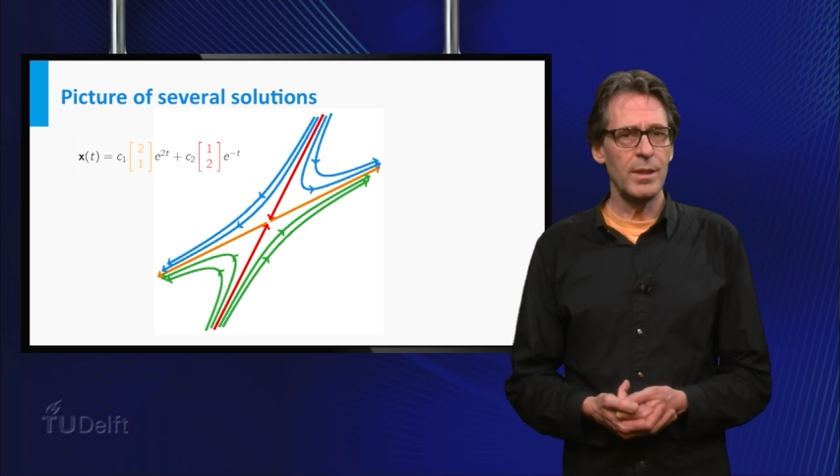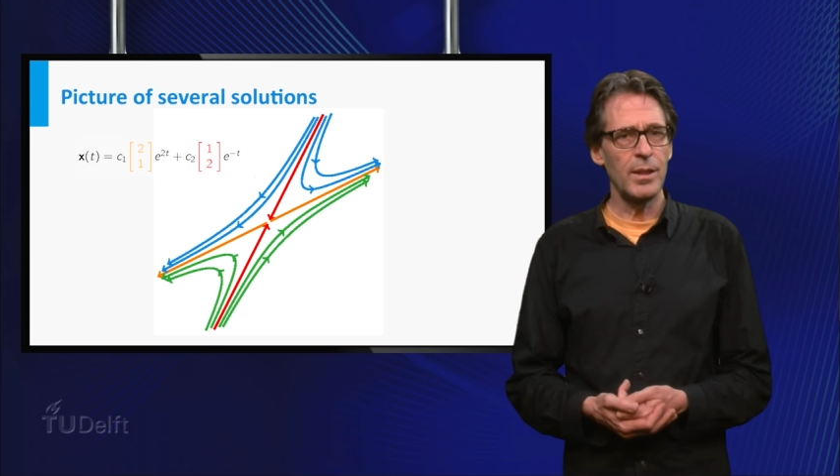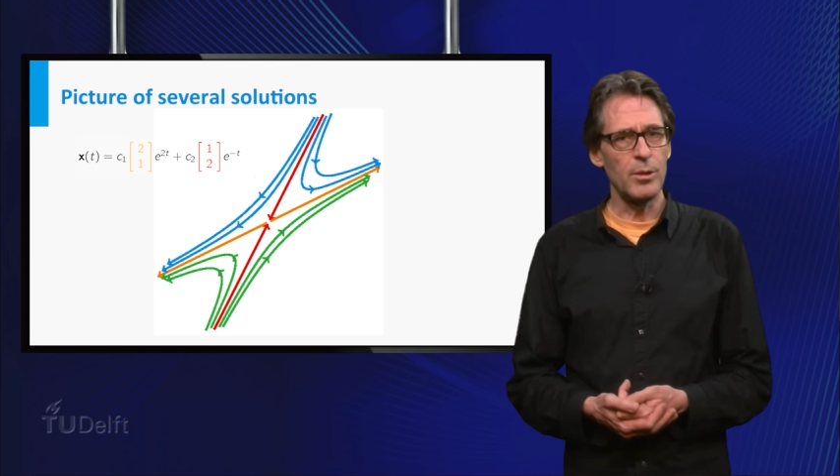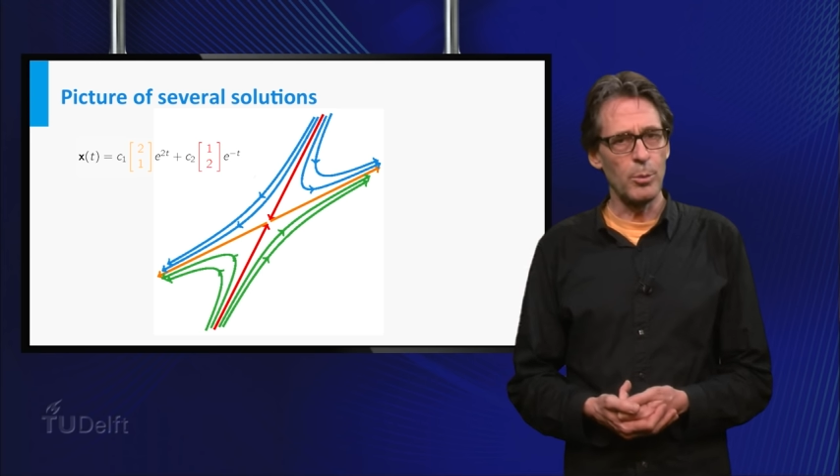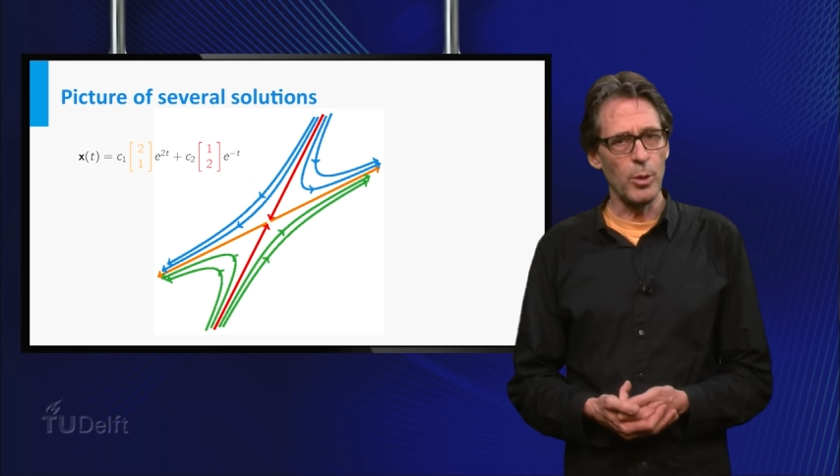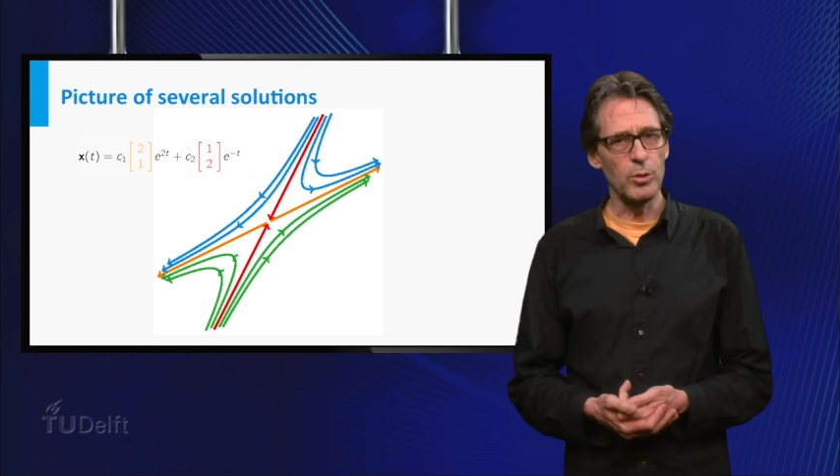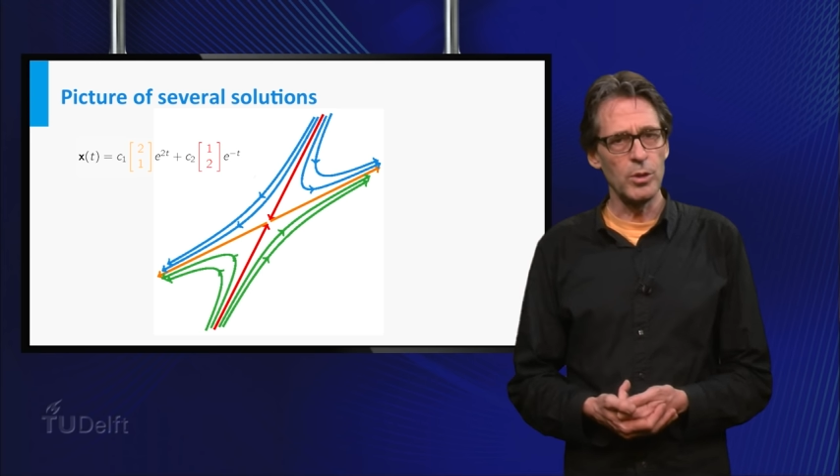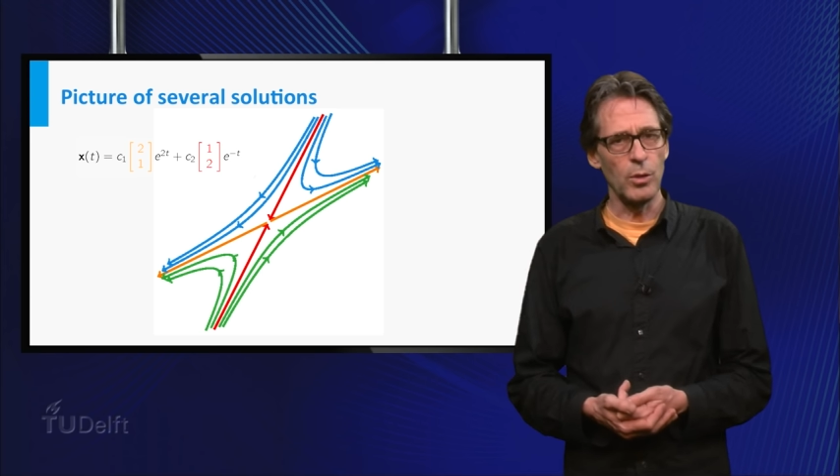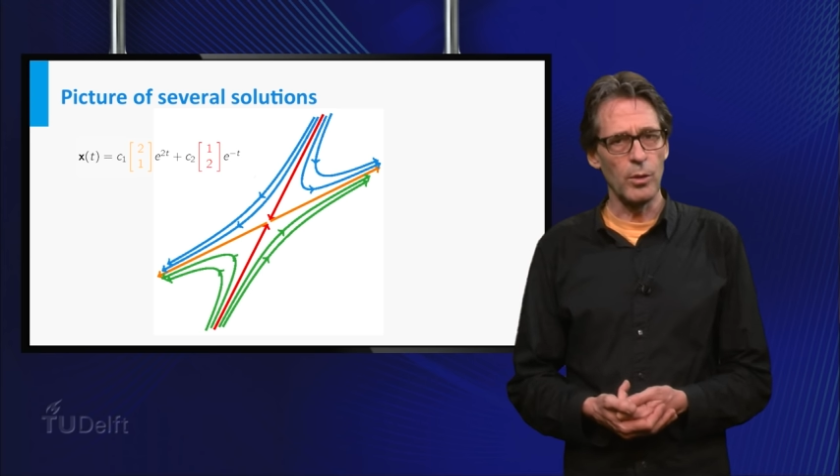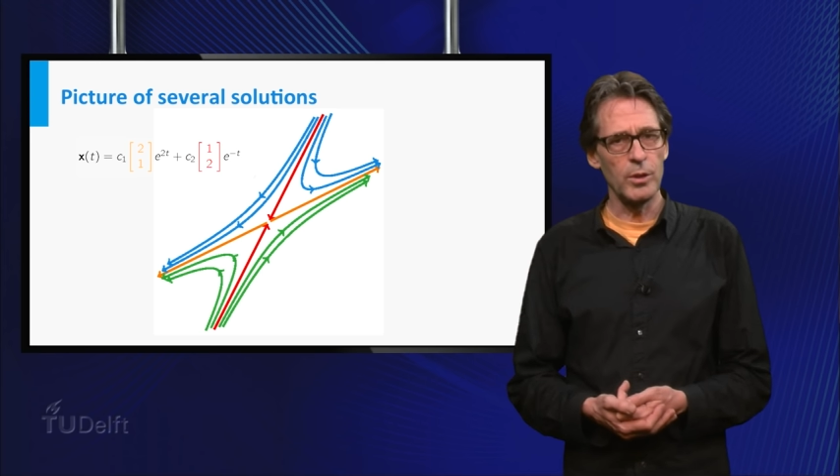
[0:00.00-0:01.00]
that approach
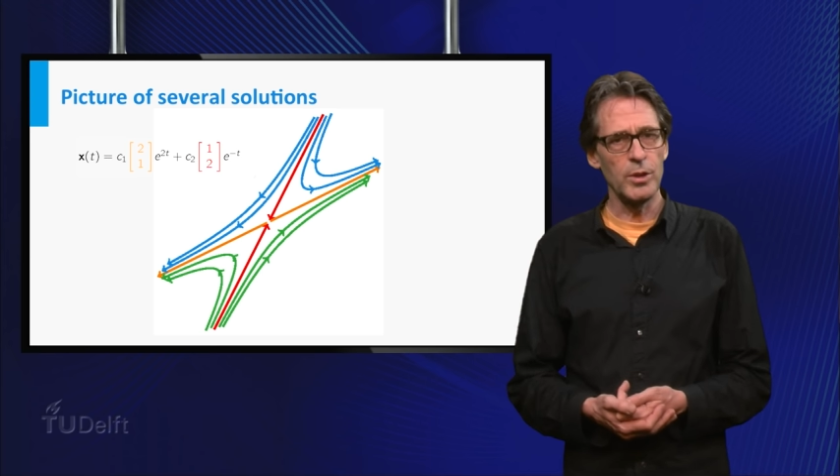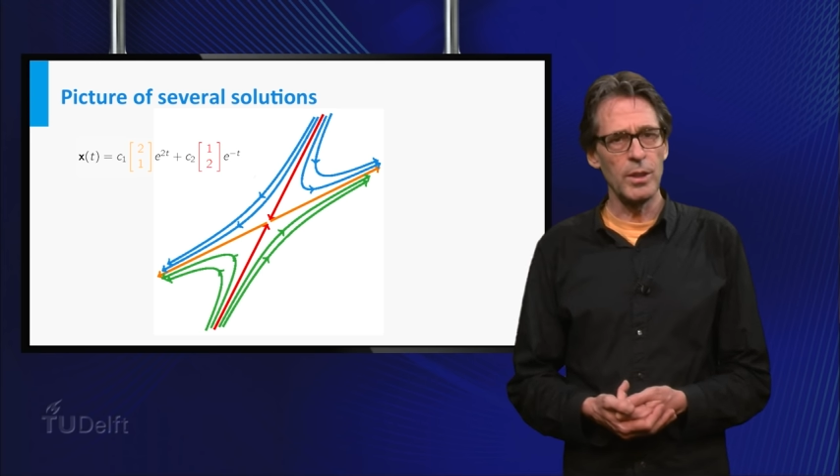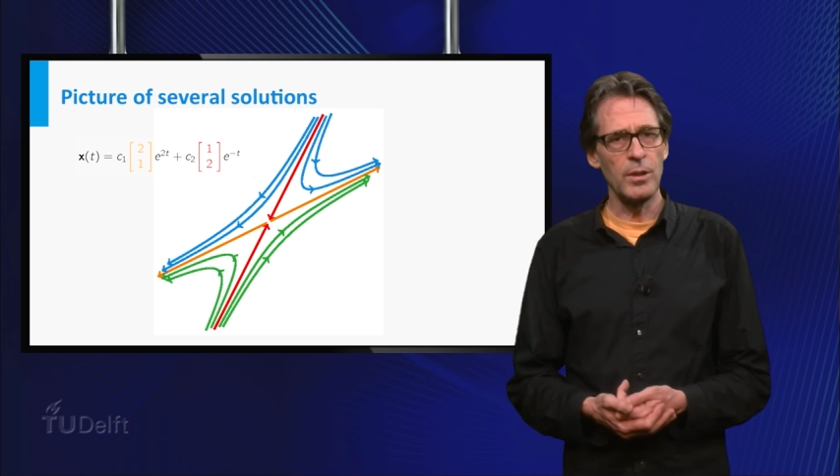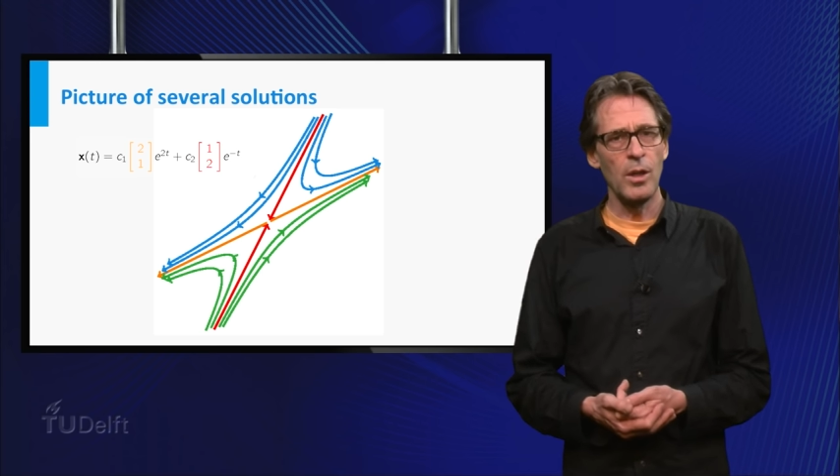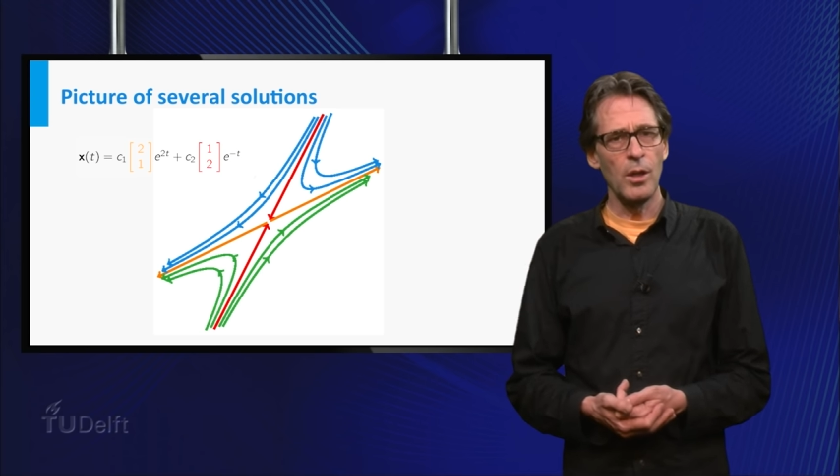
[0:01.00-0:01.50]
the origin